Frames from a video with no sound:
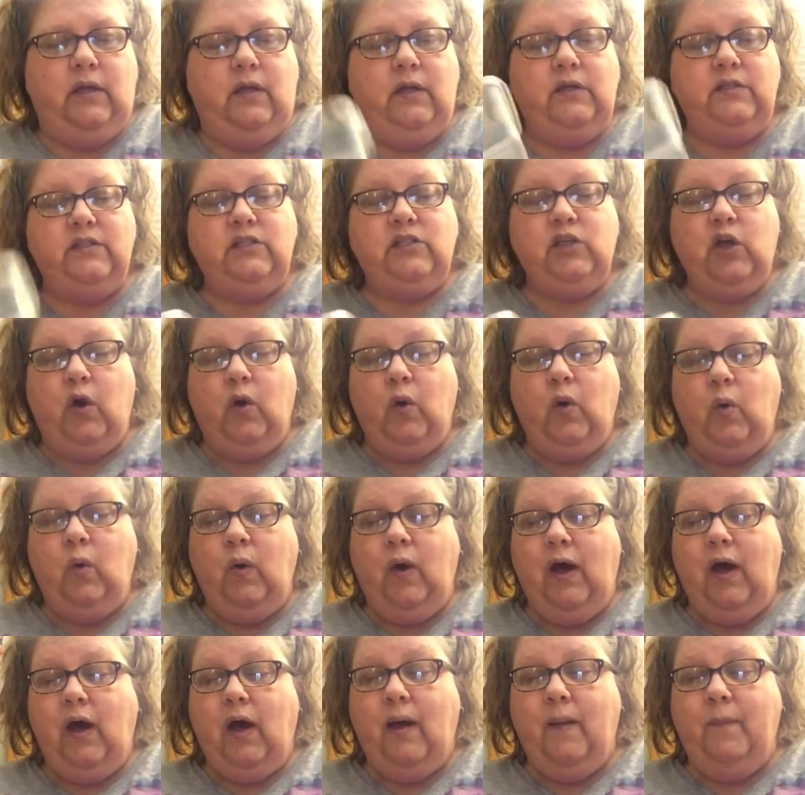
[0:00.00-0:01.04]
So,
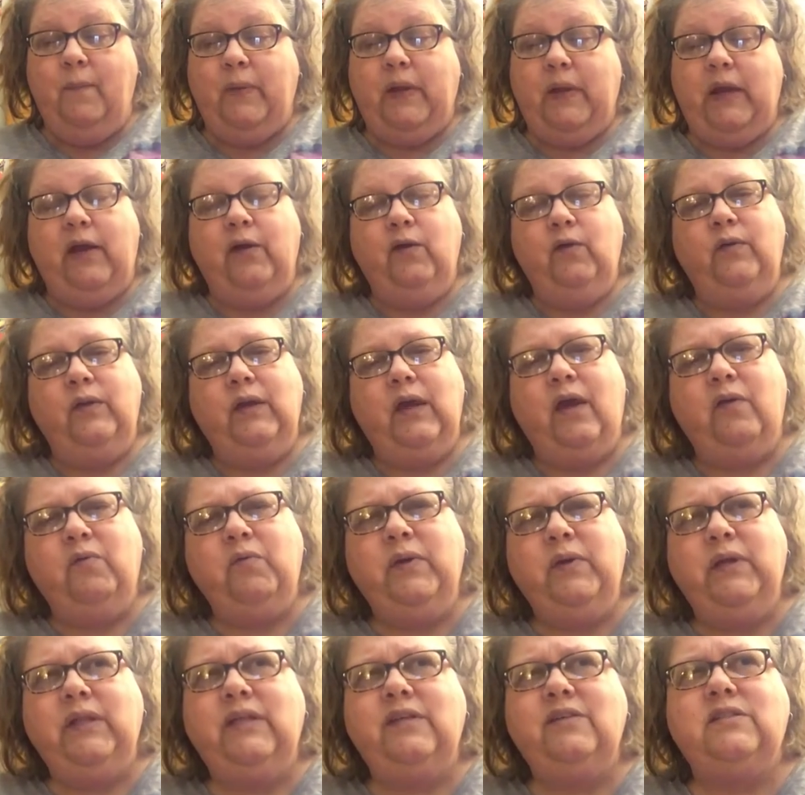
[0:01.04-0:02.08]
but I
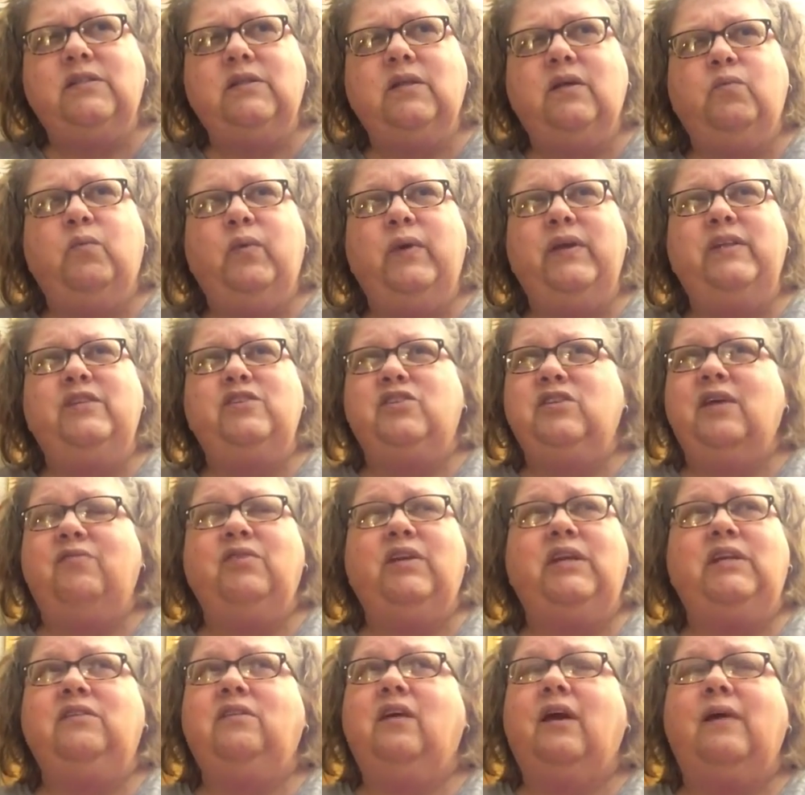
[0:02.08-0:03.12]
realized we just haven't
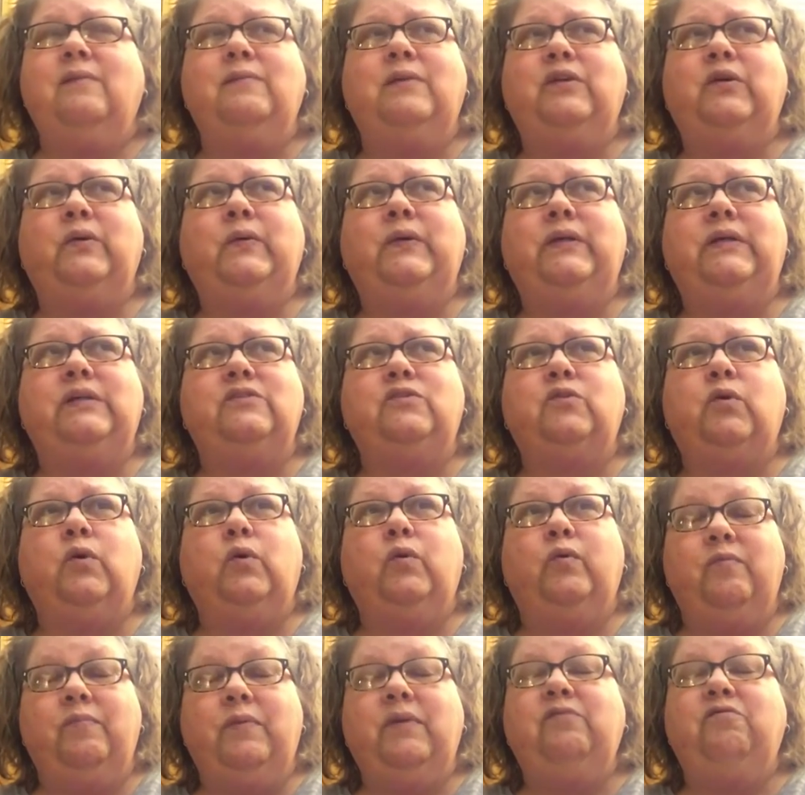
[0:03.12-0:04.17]
had time to do it at school.
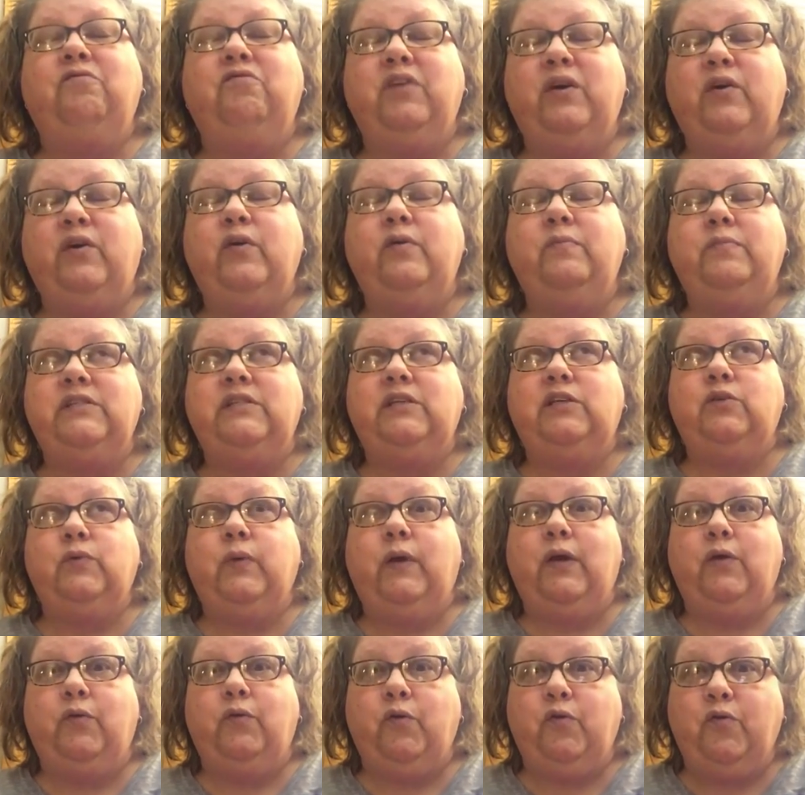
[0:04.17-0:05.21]
We've been very busy
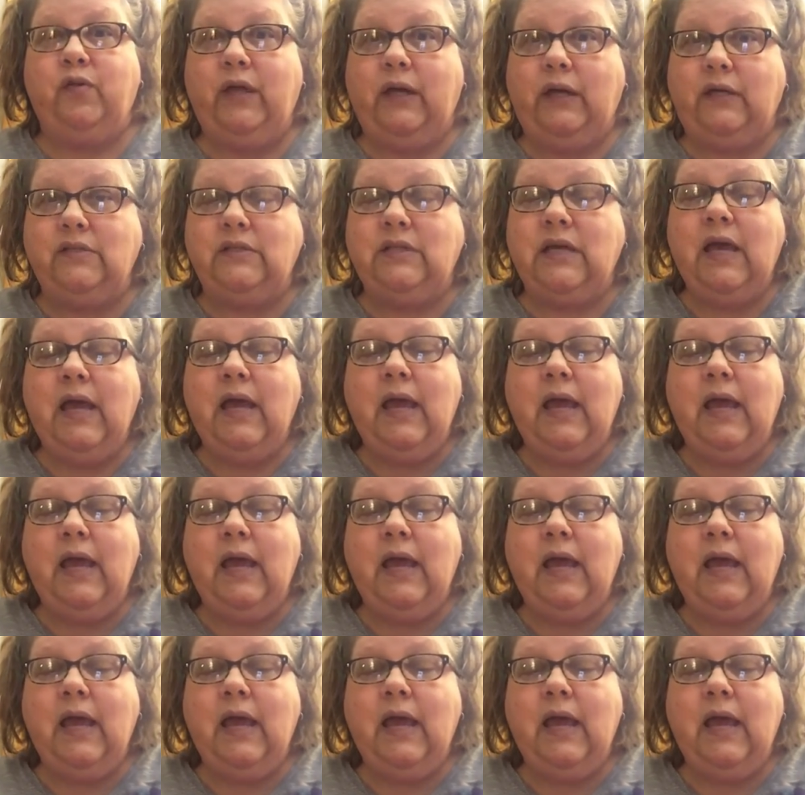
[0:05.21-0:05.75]
doing other things.